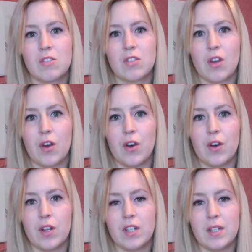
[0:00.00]

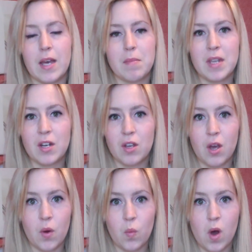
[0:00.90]
So let me
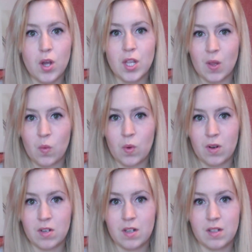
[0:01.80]
know what you
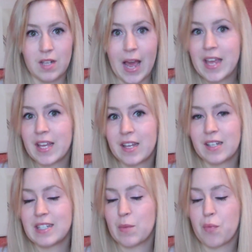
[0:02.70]
would like
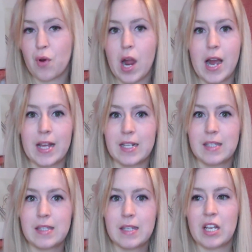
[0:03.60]
as a
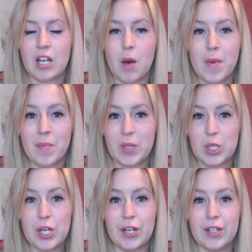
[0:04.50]
prize. Comment
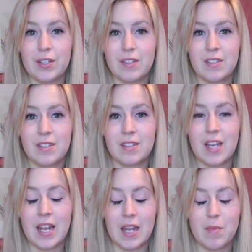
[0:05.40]
below
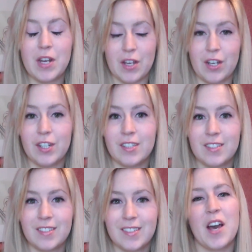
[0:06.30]
and let me know.
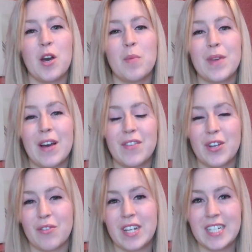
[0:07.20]
I hope you're
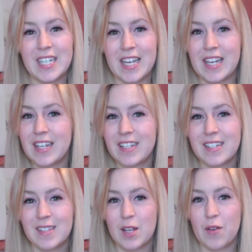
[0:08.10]
having a great day
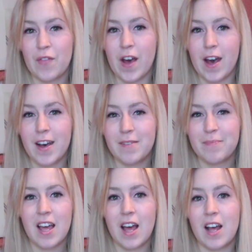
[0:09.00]
so far.
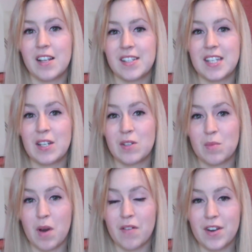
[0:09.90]
I'll see you
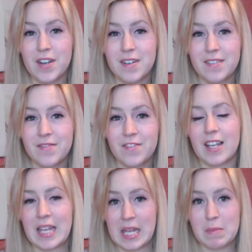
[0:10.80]
tomorrow.
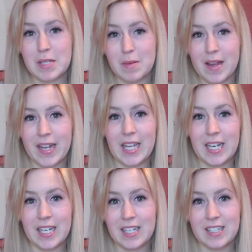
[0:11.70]
Keep
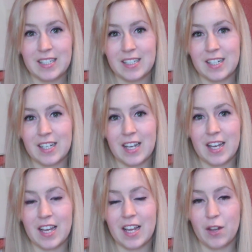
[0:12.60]
smiling.
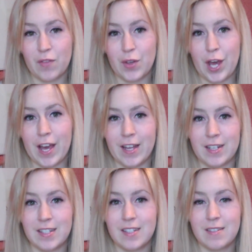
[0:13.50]
I love you
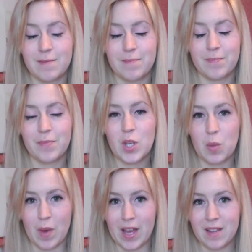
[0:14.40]
guys.
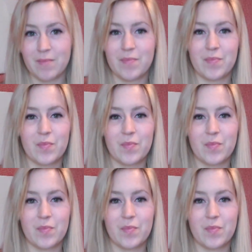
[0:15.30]
Goodbye.